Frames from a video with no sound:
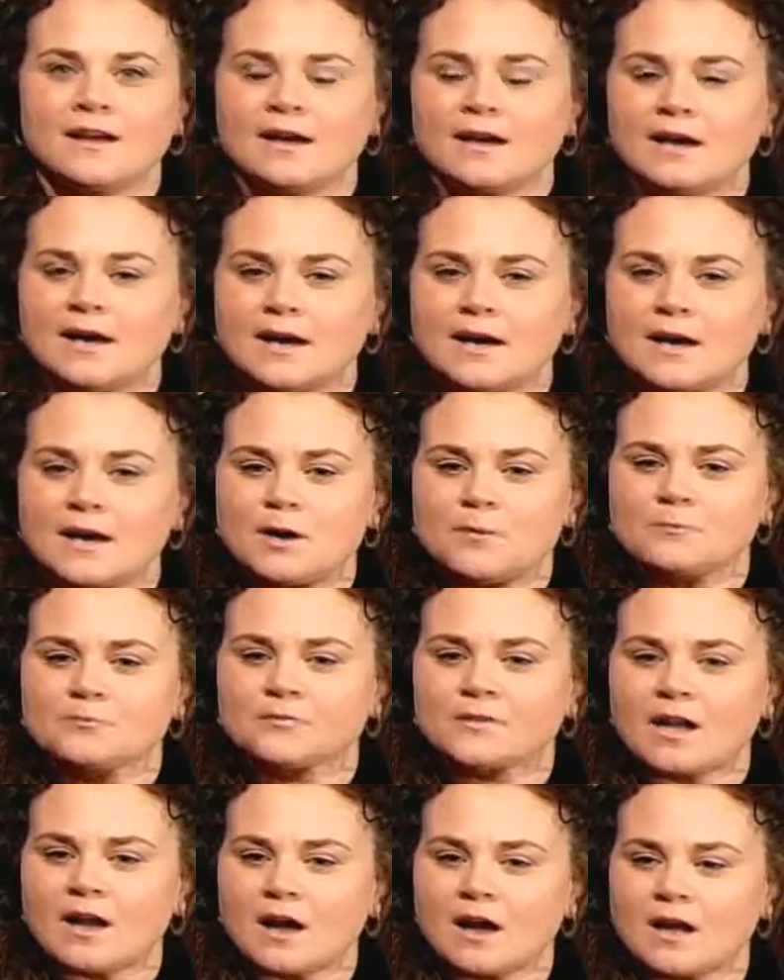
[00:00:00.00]

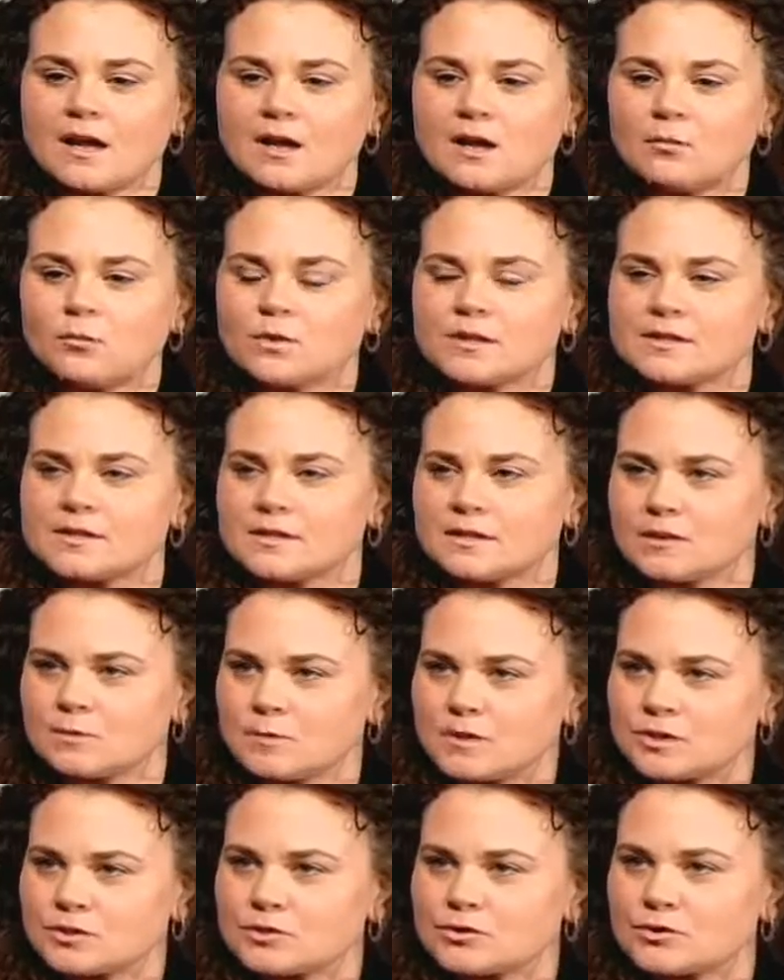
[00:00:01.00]
I was an
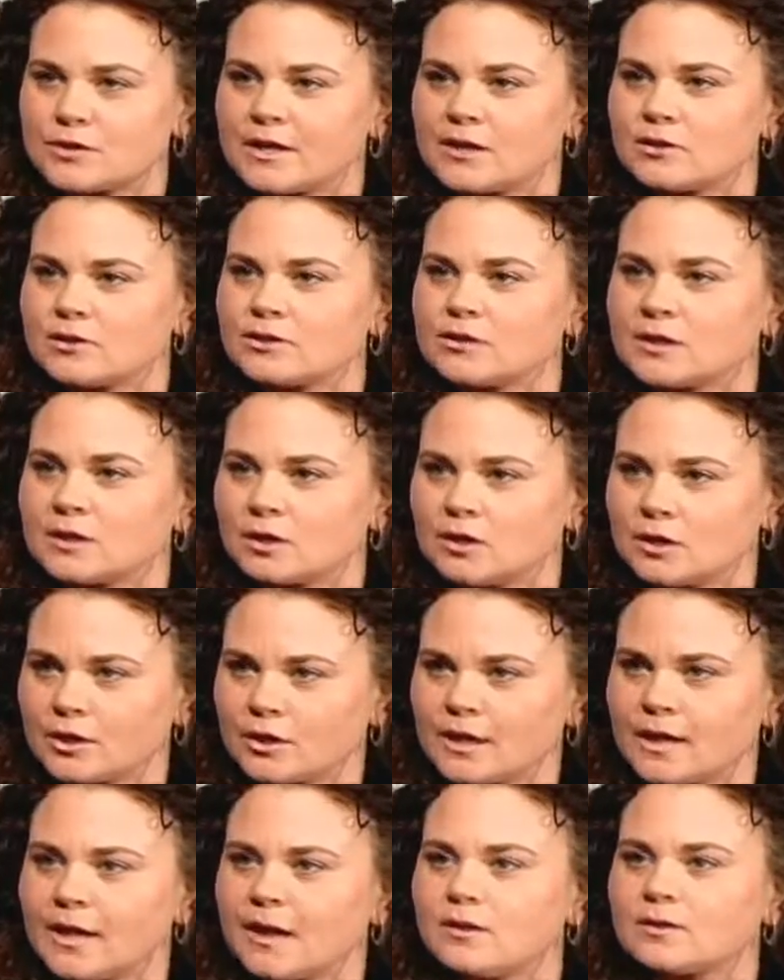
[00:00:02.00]
administrator in
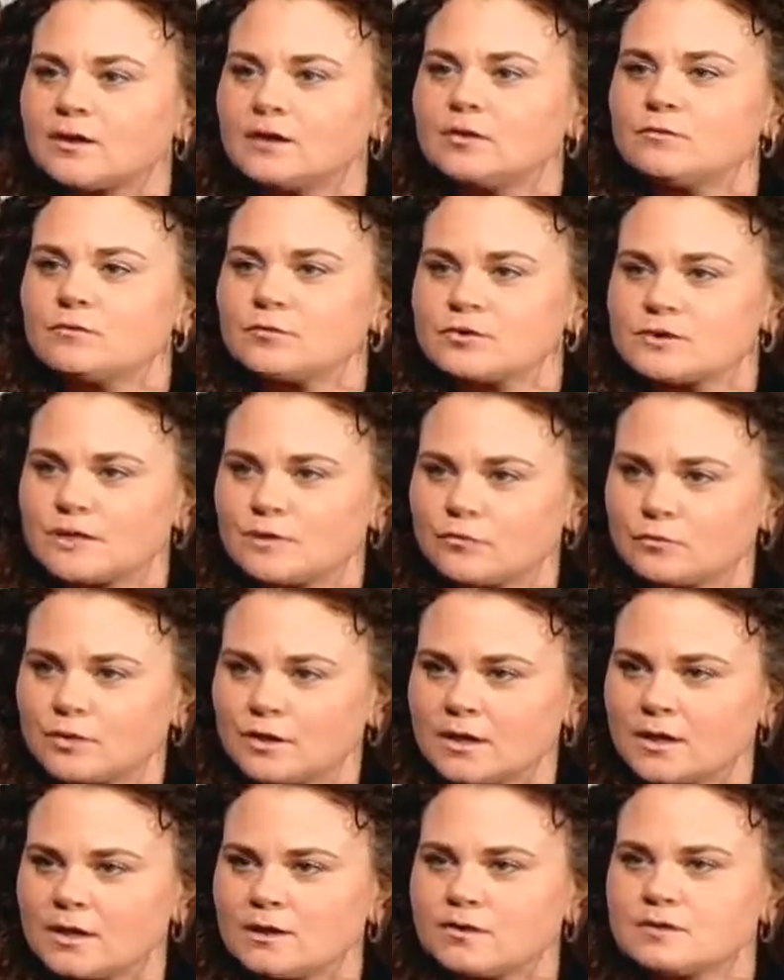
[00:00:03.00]
Clark County for
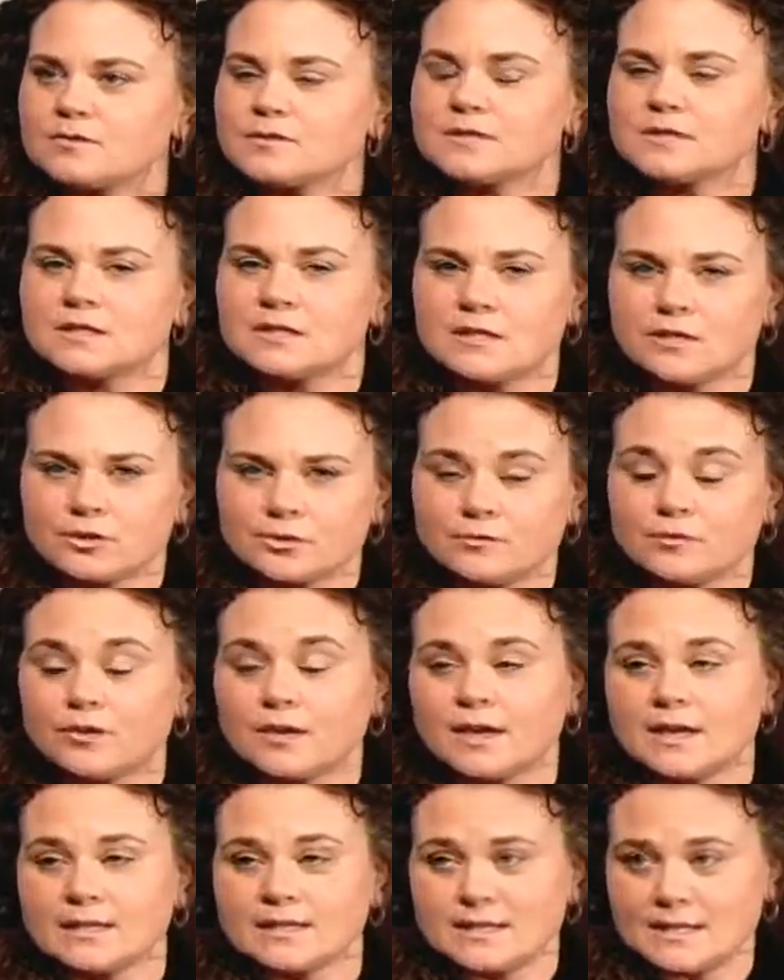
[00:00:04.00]
several years, a teacher
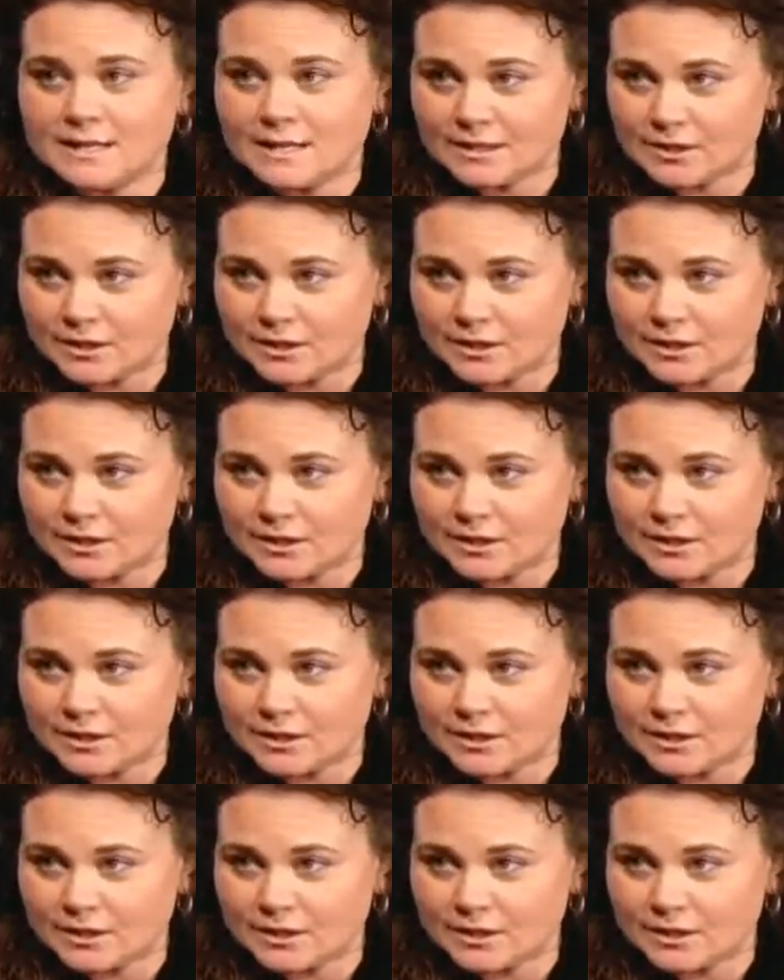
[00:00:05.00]
for 18